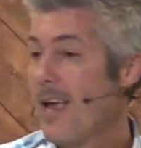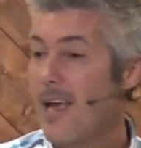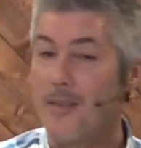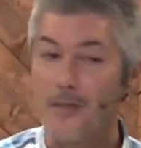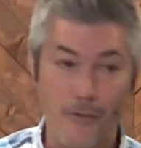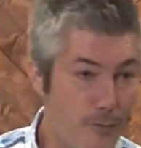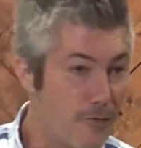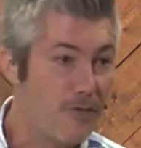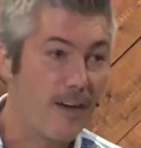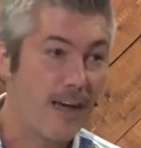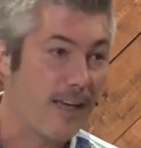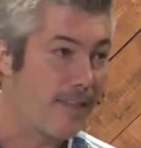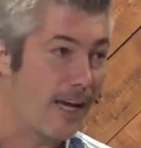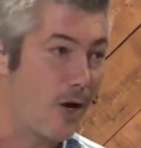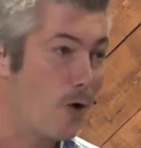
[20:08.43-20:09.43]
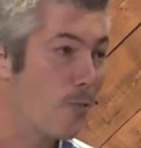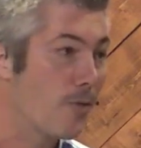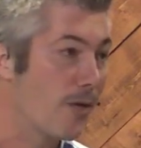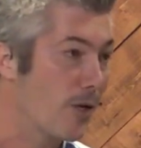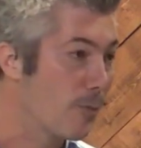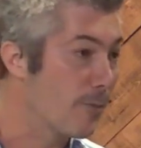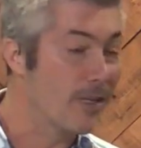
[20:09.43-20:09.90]
and through faith. I hope that
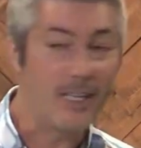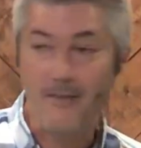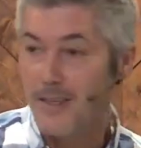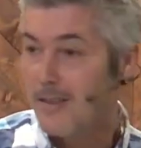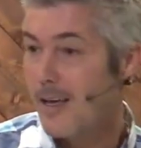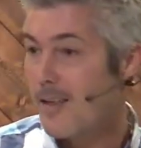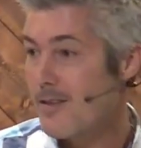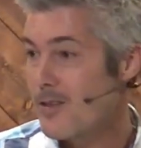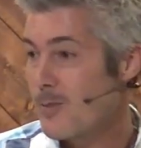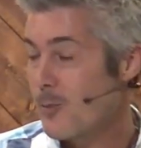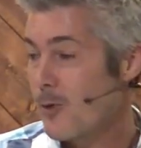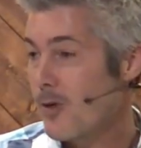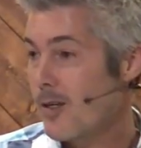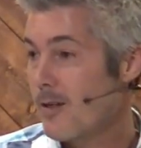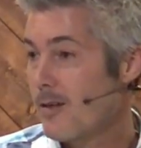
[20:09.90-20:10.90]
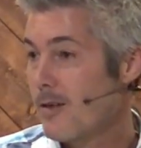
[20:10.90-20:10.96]
you're believing that this morning.